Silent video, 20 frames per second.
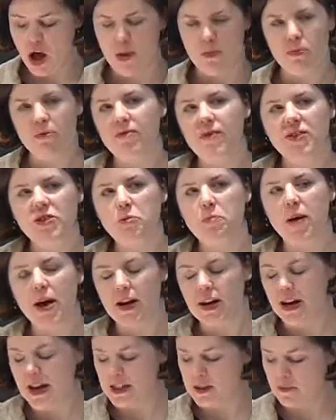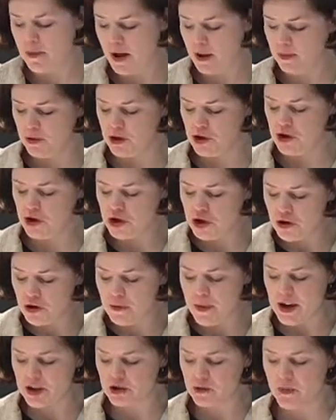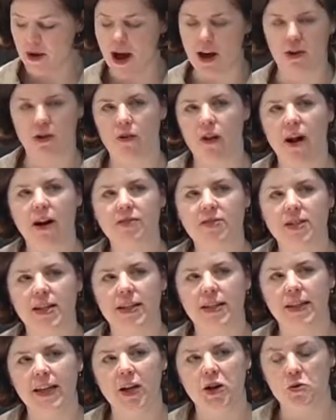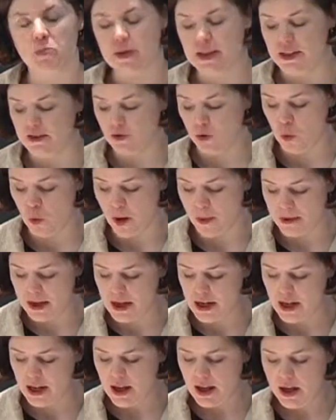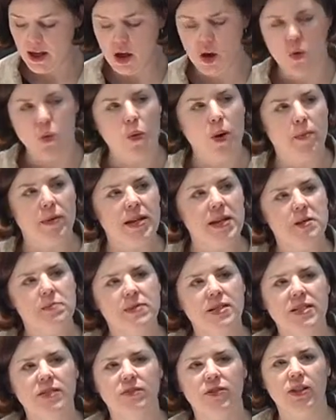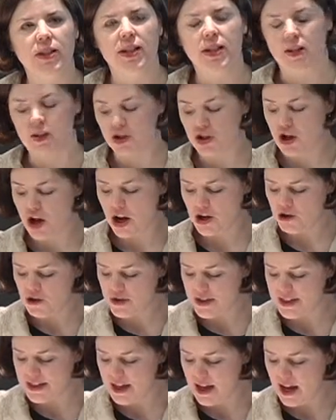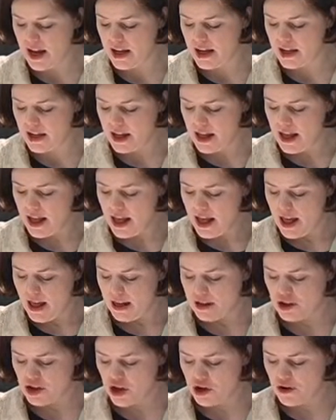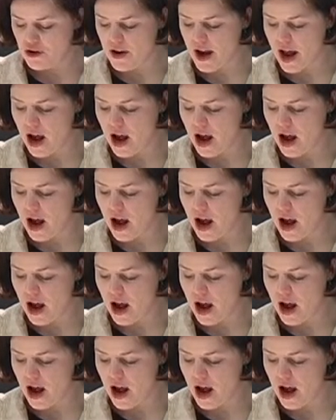Professor Bennett has published two major monographs on later medieval women, Women in the Medieval English Countryside, Gender and